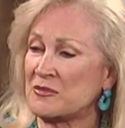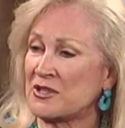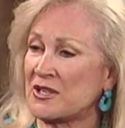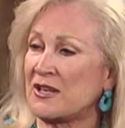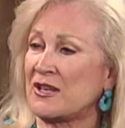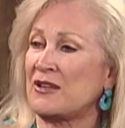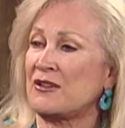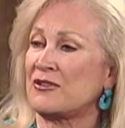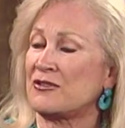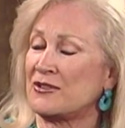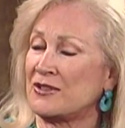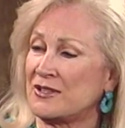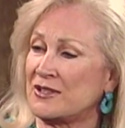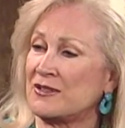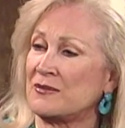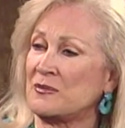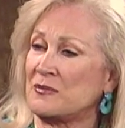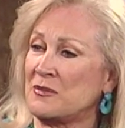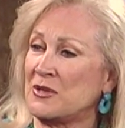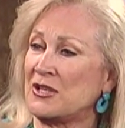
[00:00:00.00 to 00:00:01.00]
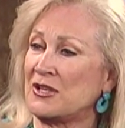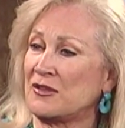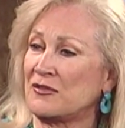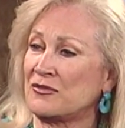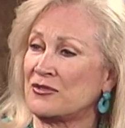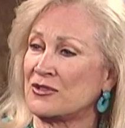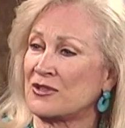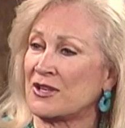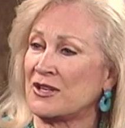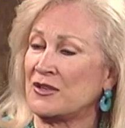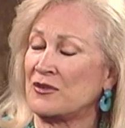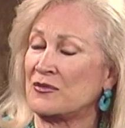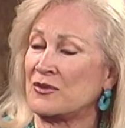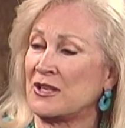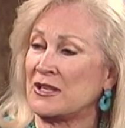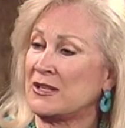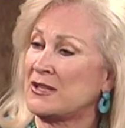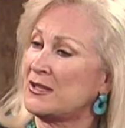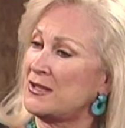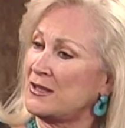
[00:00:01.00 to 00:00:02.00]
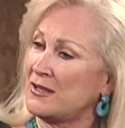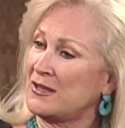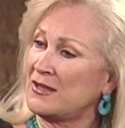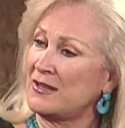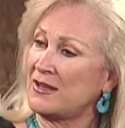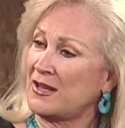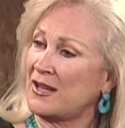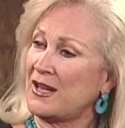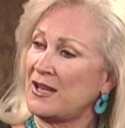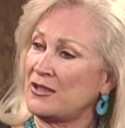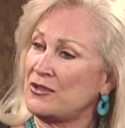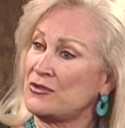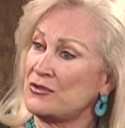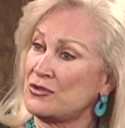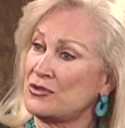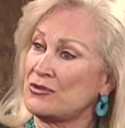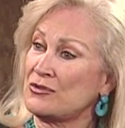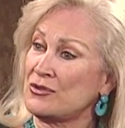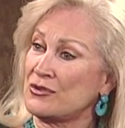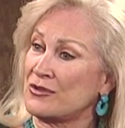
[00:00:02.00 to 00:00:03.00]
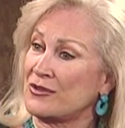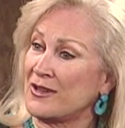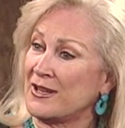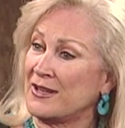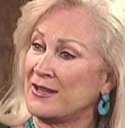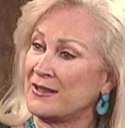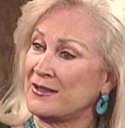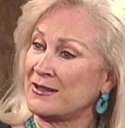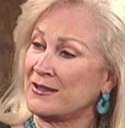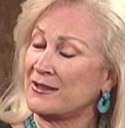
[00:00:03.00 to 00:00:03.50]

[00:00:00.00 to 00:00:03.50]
together in a meaningful kind of way. And you do that.